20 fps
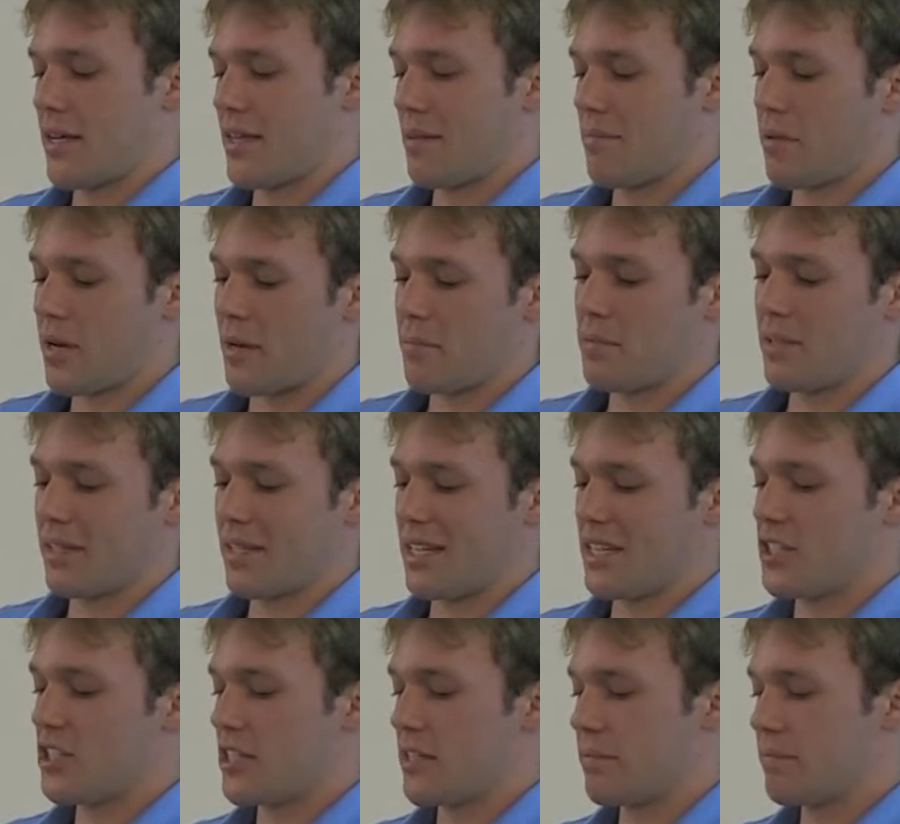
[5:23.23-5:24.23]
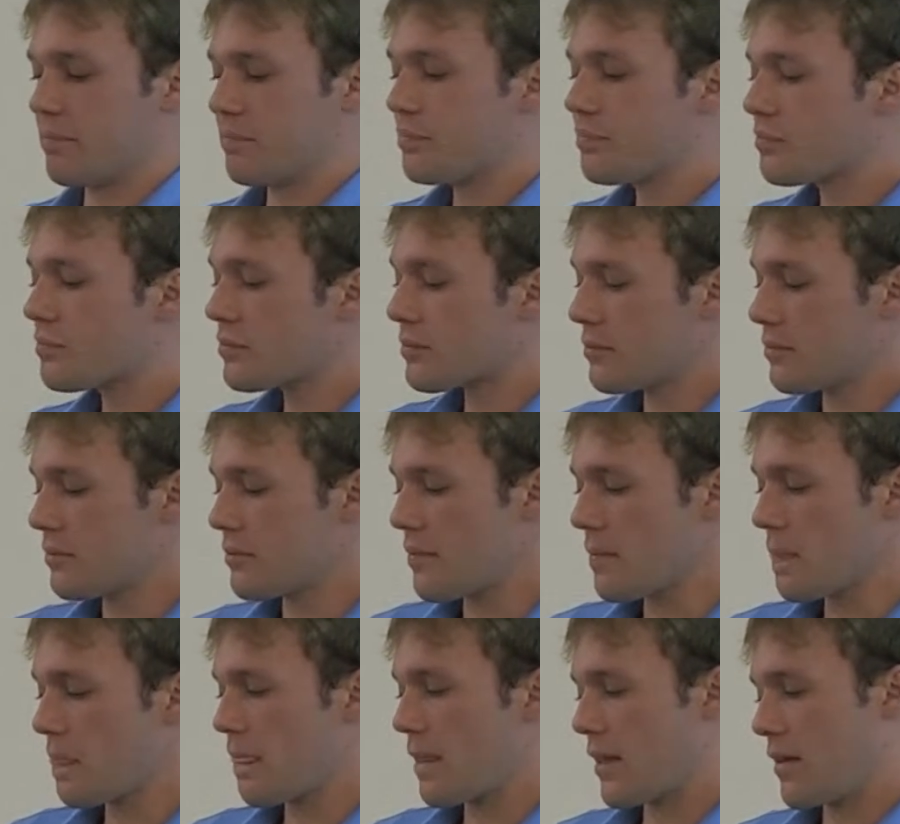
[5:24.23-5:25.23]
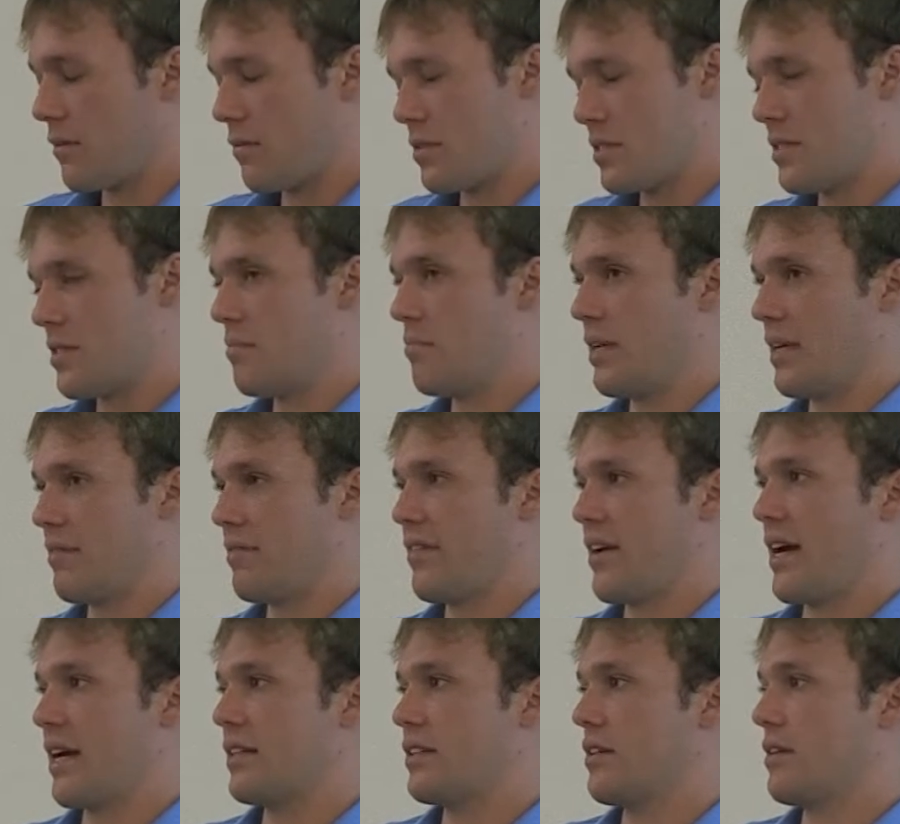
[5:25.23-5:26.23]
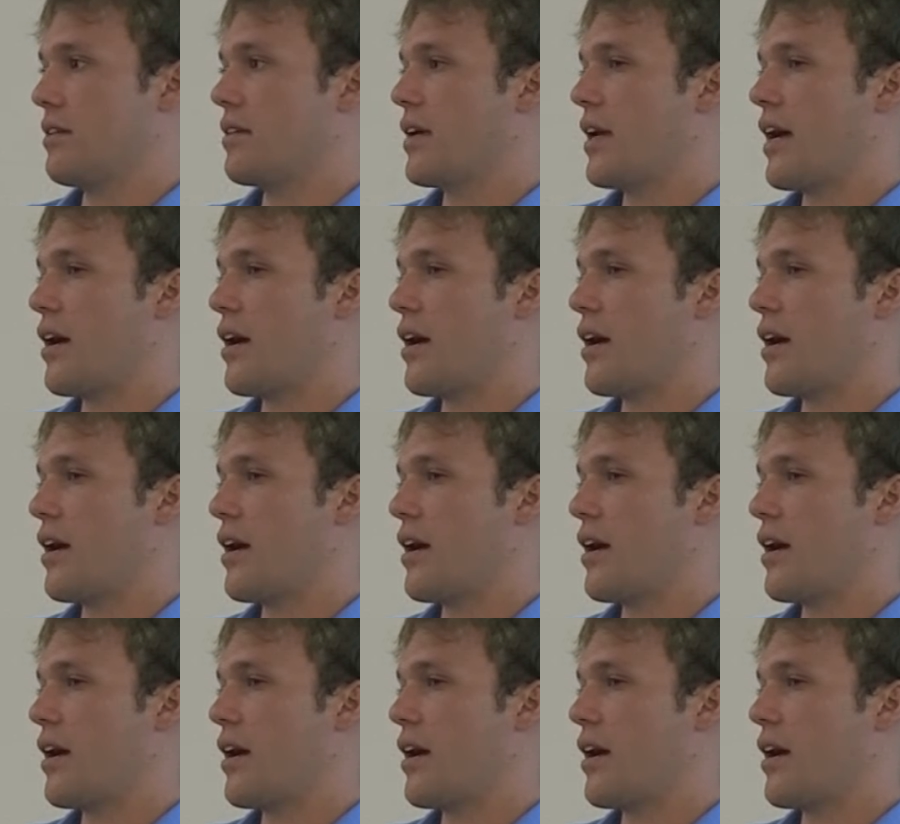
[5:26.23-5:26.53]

the population was the big factor.